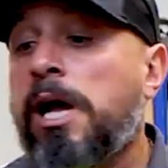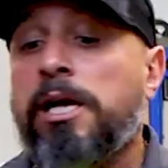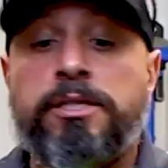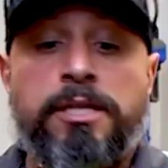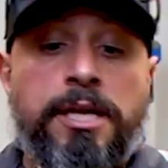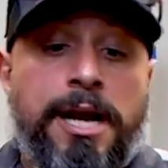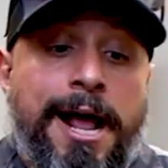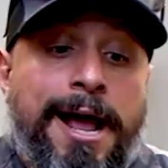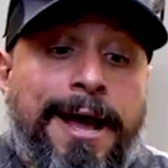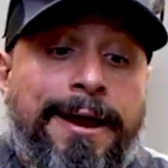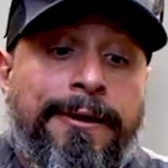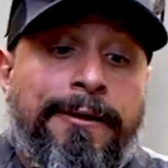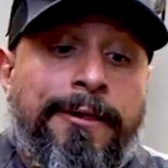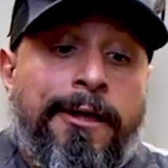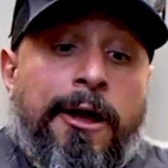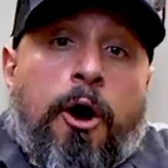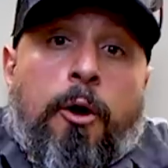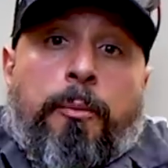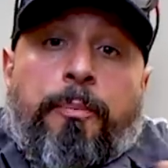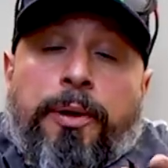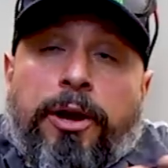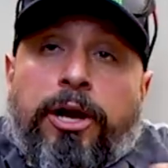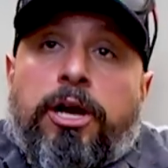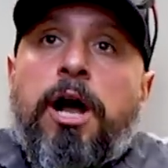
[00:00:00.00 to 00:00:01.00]
I said, I don't
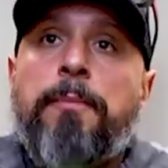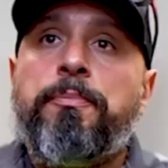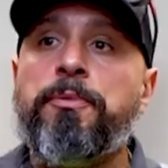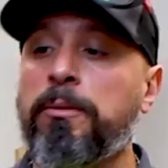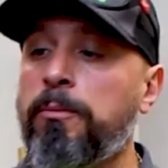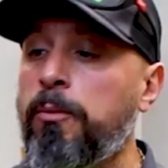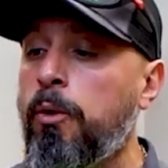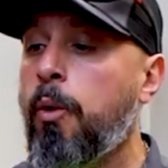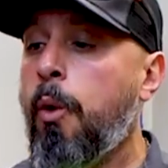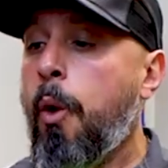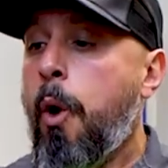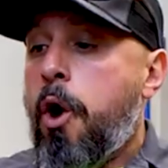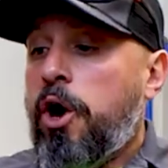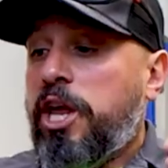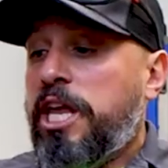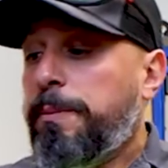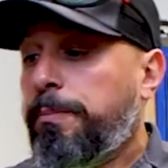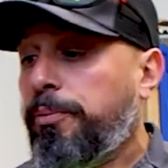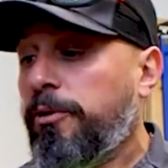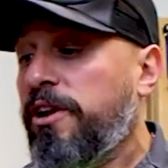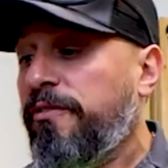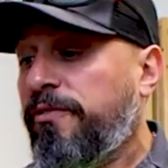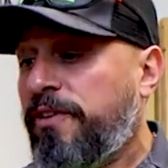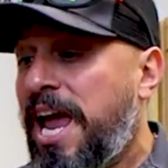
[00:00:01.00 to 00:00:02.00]
know. Pick up the
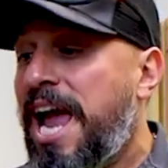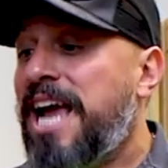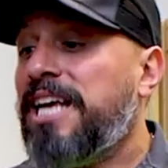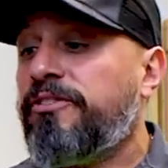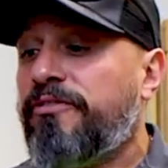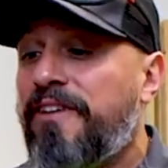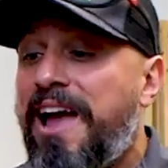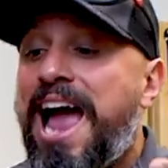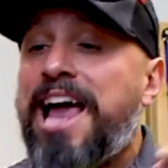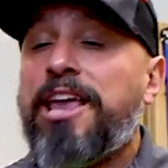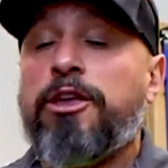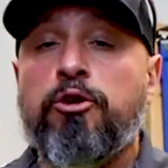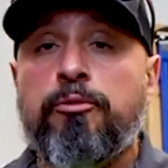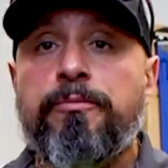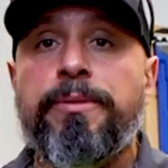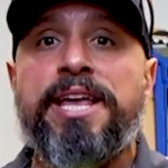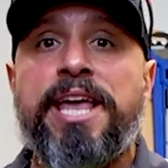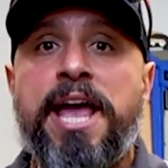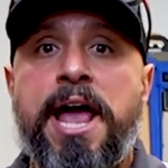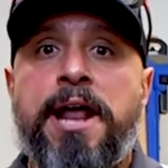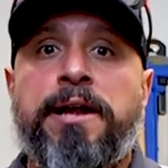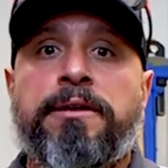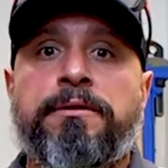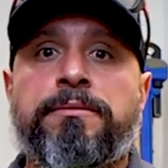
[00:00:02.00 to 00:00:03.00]
Milwaukee briefcase vacuum
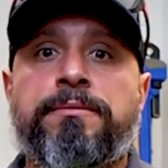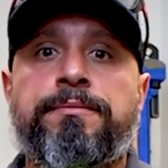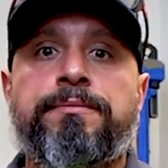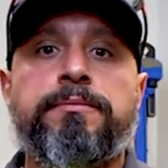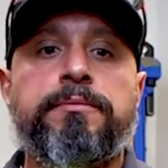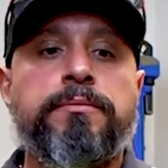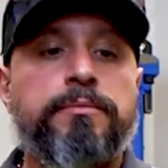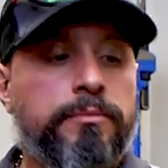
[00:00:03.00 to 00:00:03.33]
again.